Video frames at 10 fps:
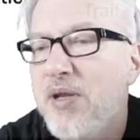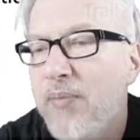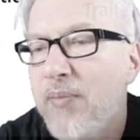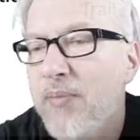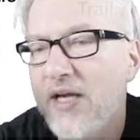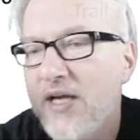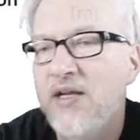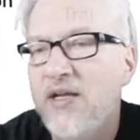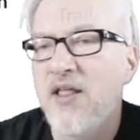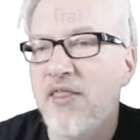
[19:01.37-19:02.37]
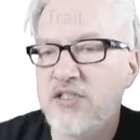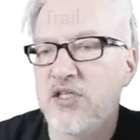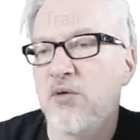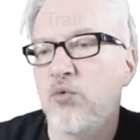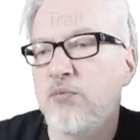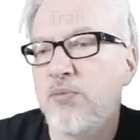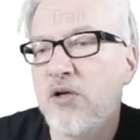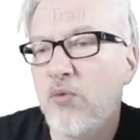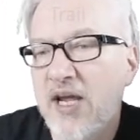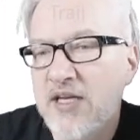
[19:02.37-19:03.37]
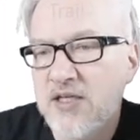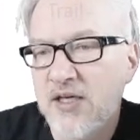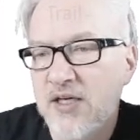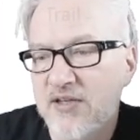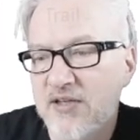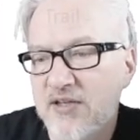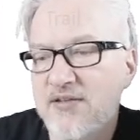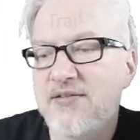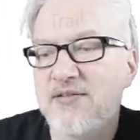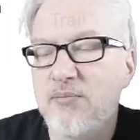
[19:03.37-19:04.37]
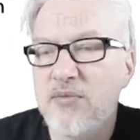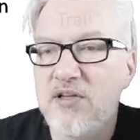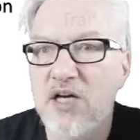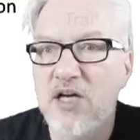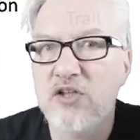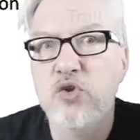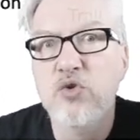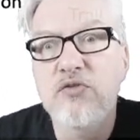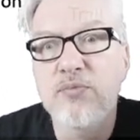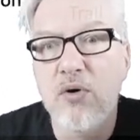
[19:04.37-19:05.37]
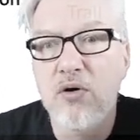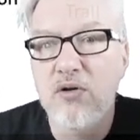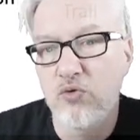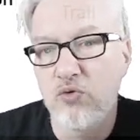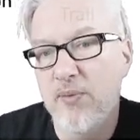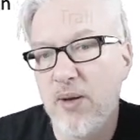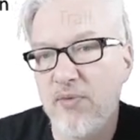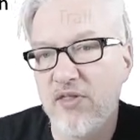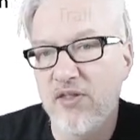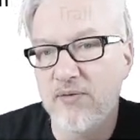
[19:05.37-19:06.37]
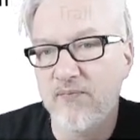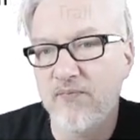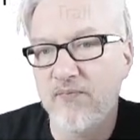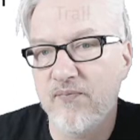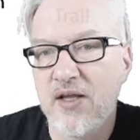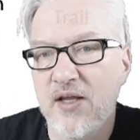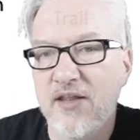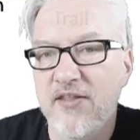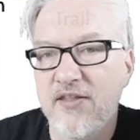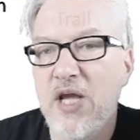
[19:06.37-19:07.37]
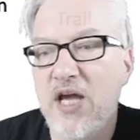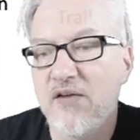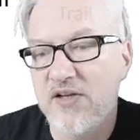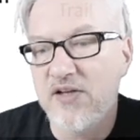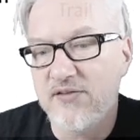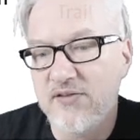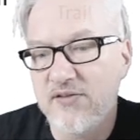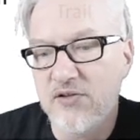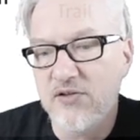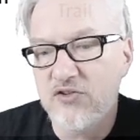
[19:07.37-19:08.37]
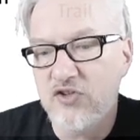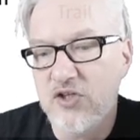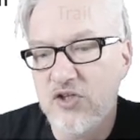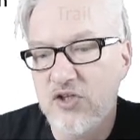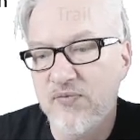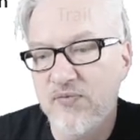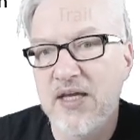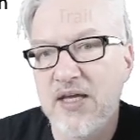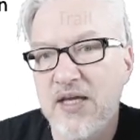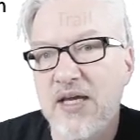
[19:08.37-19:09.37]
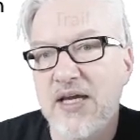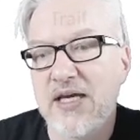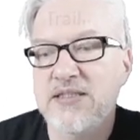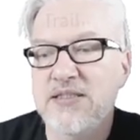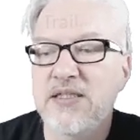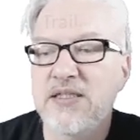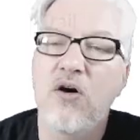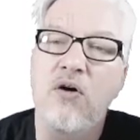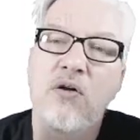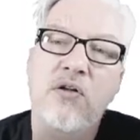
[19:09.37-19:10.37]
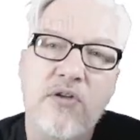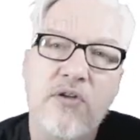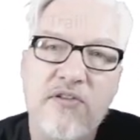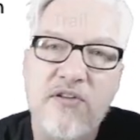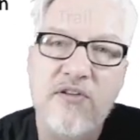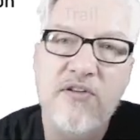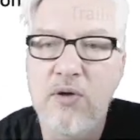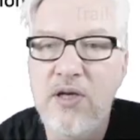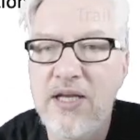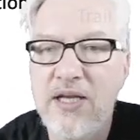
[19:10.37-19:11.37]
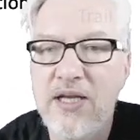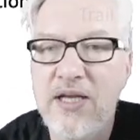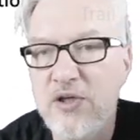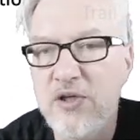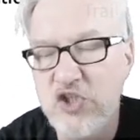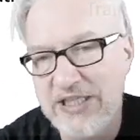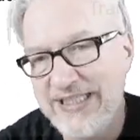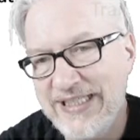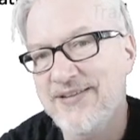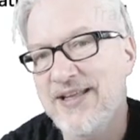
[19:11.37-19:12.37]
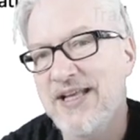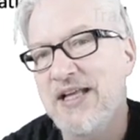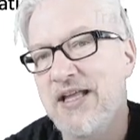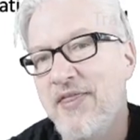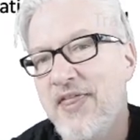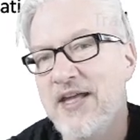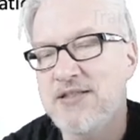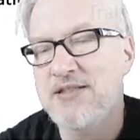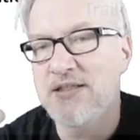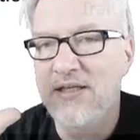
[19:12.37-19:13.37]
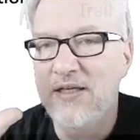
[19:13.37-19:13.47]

in mind, that would be great, but these symbols are too small to remember them. Then we have Elasticsearch here. And also the symbolic language is that